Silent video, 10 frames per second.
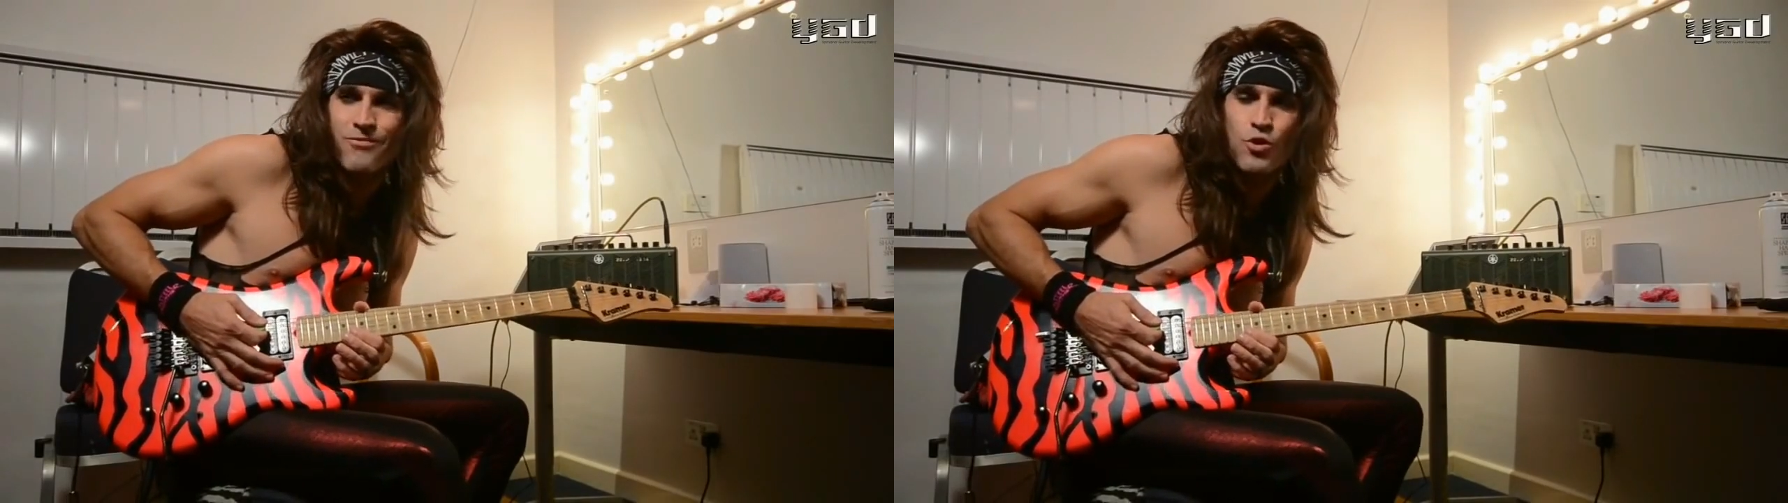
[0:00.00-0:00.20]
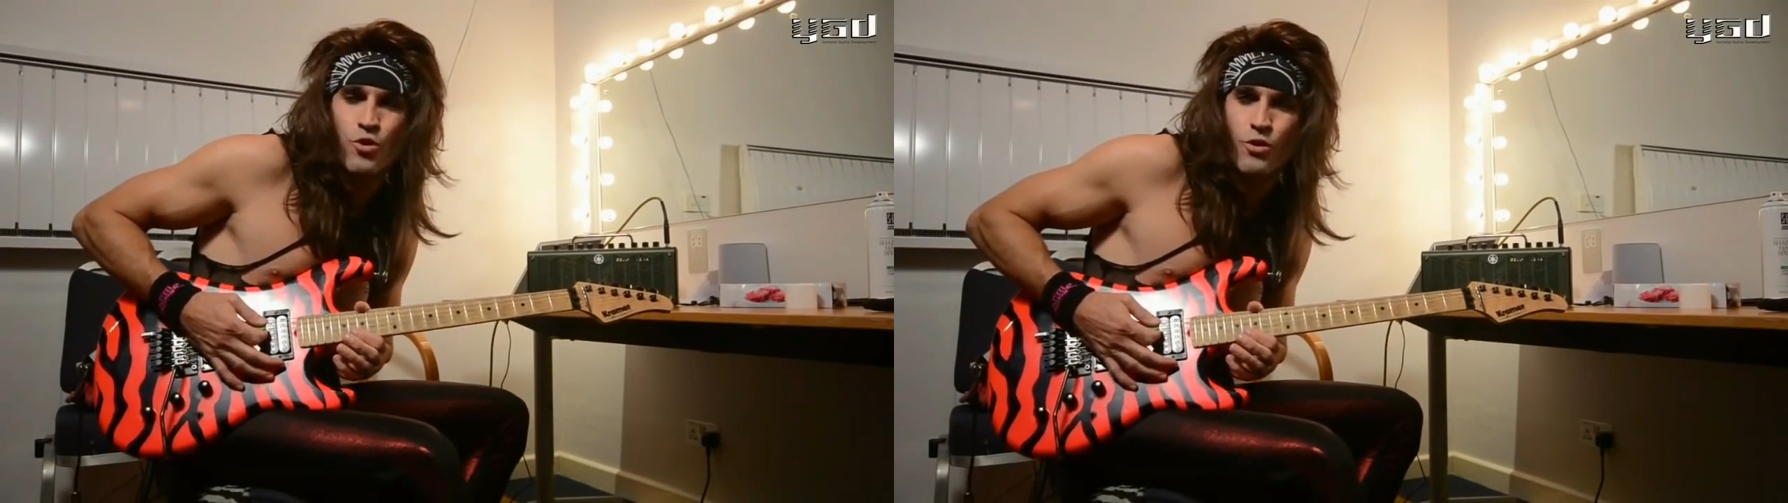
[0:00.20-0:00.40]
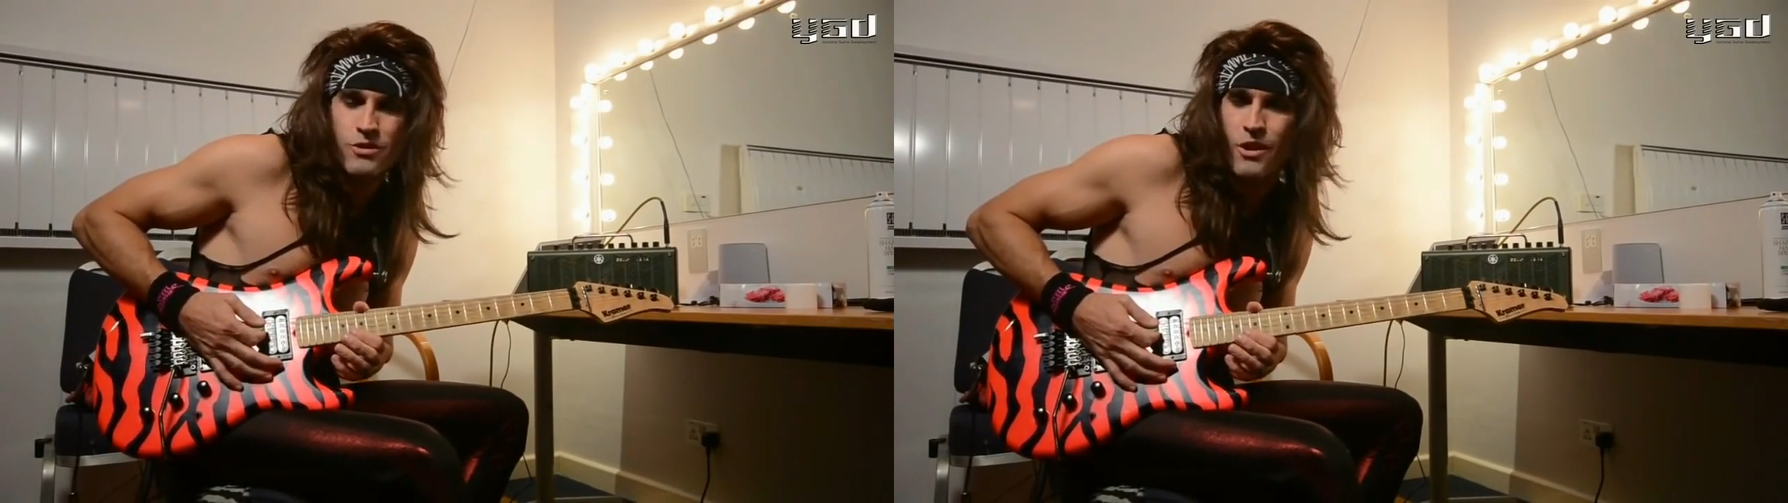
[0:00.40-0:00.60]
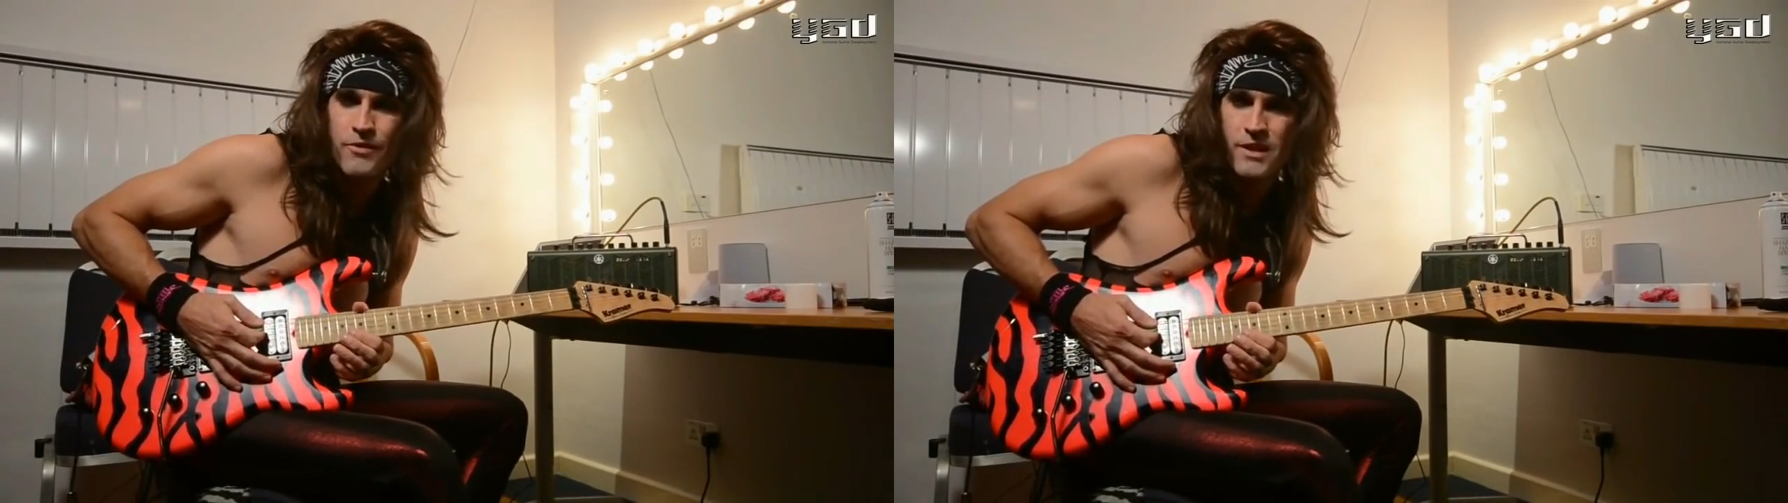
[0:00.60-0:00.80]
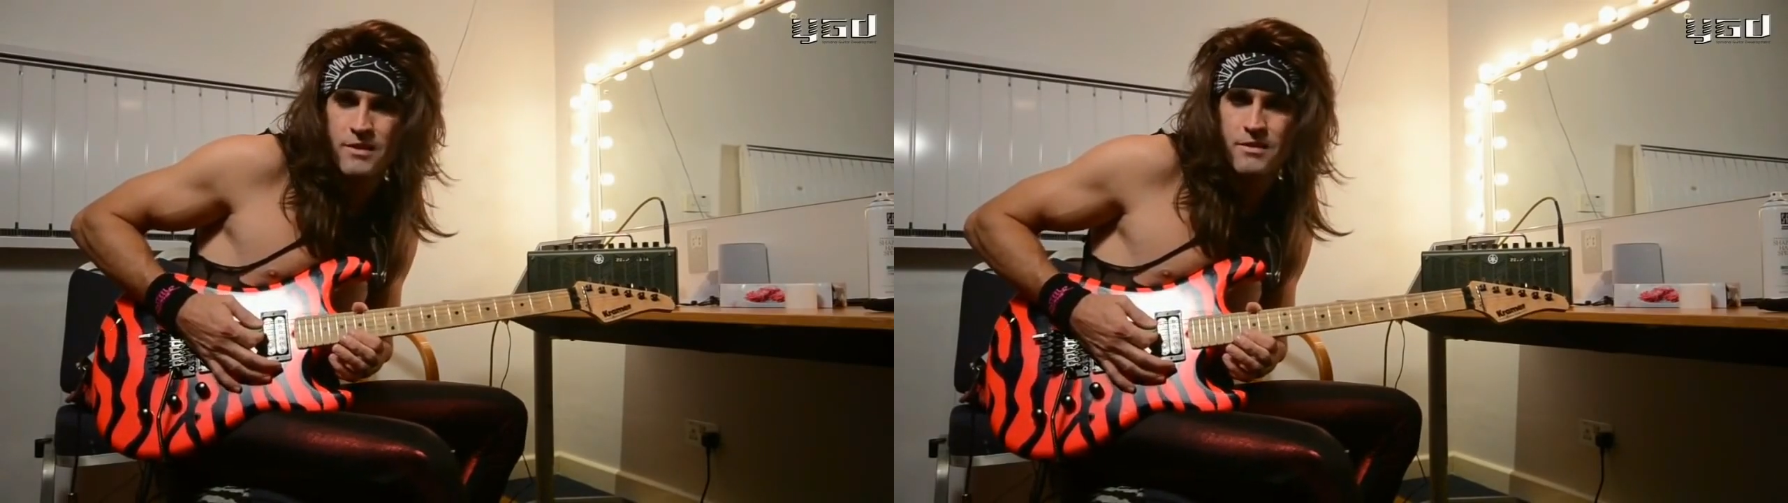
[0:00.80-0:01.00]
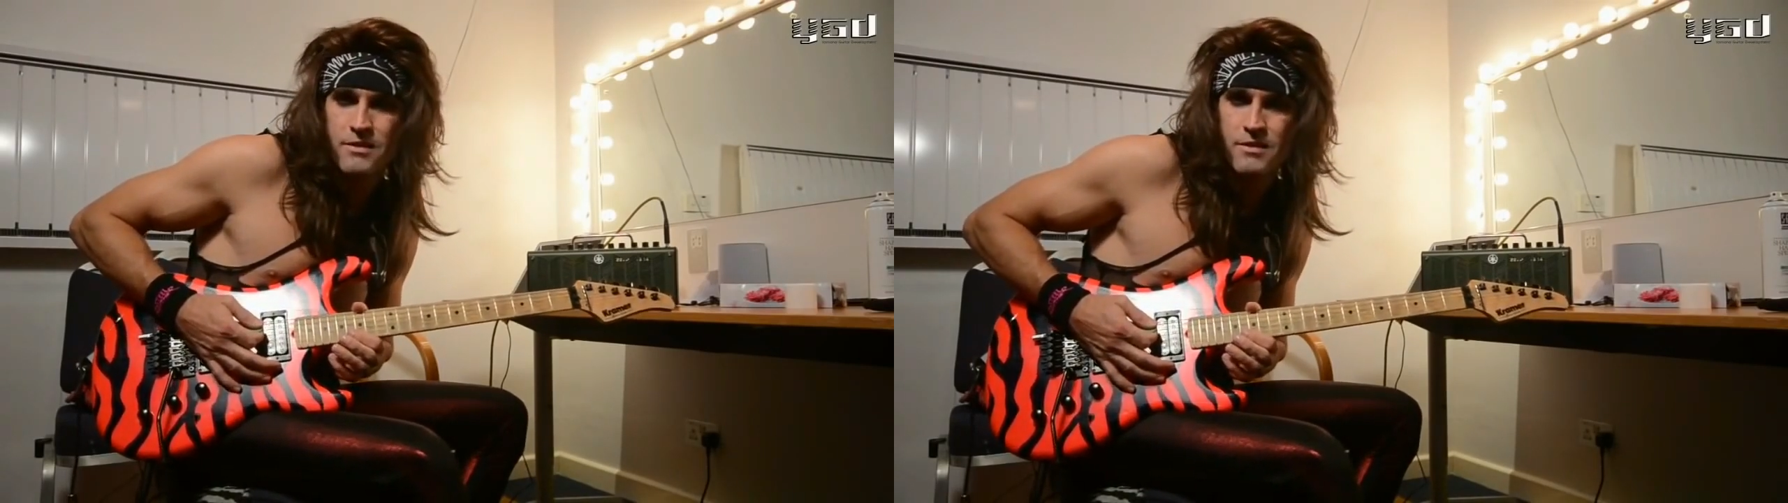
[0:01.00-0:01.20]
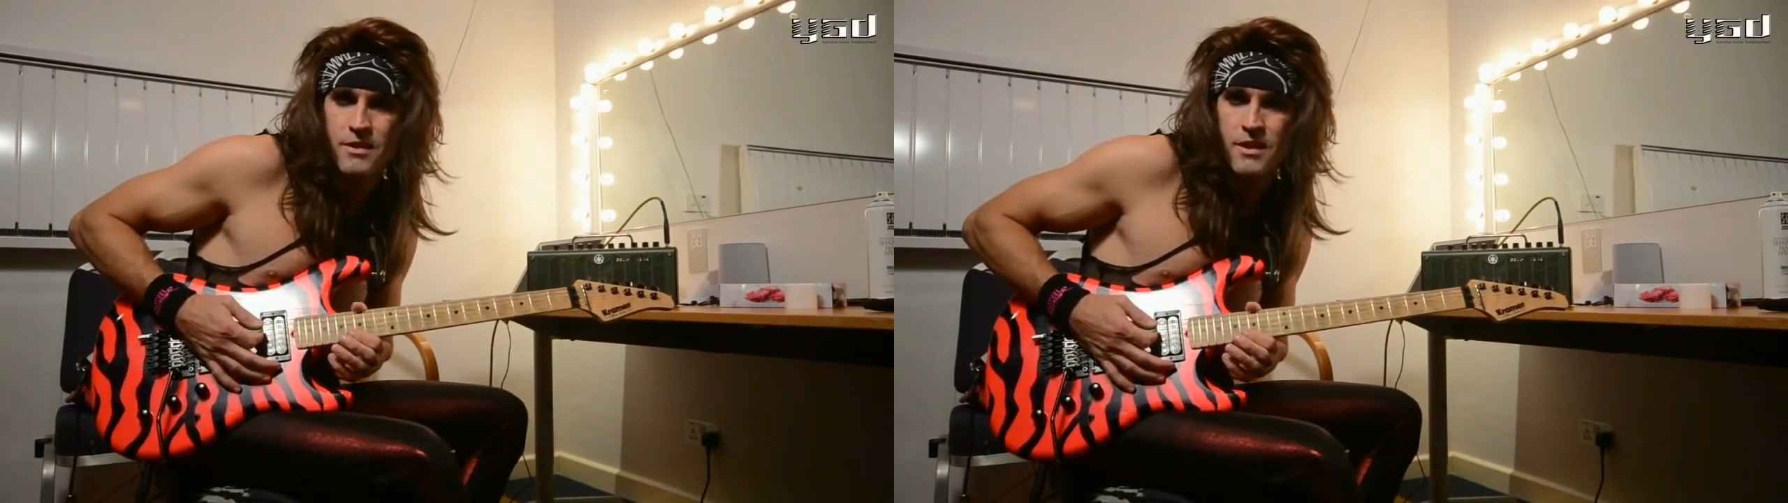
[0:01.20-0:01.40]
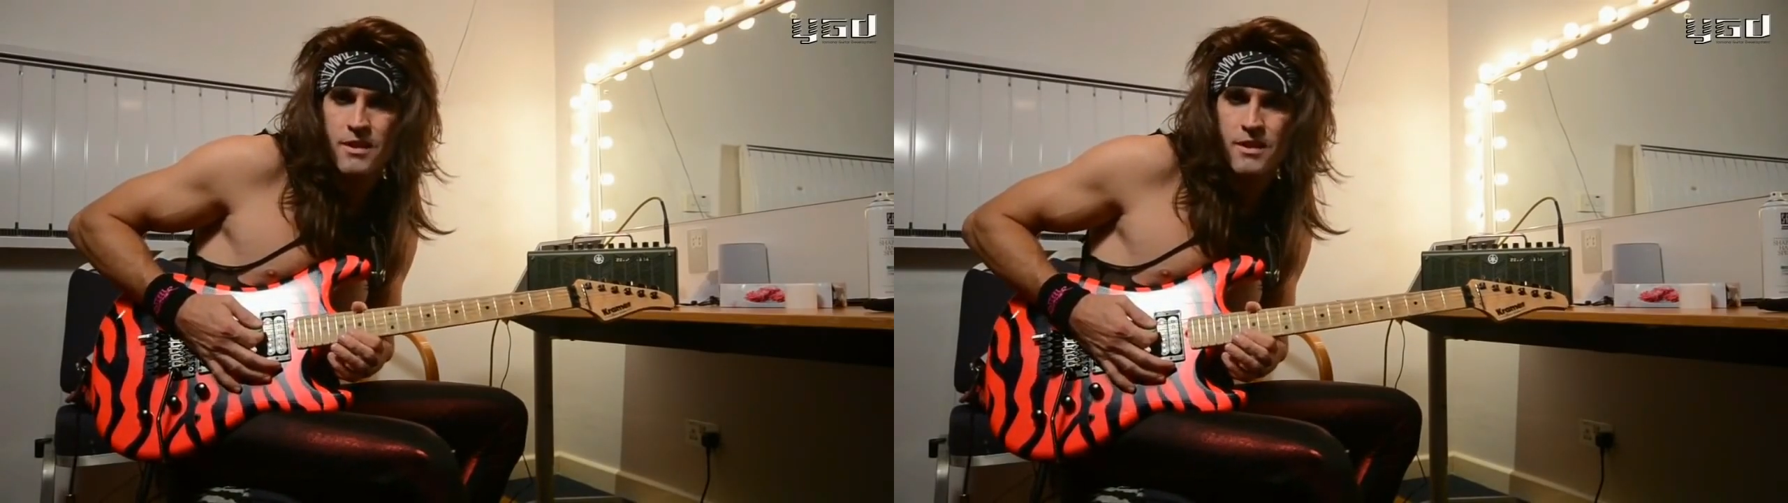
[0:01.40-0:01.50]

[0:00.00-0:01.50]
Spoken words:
cool guitar faces.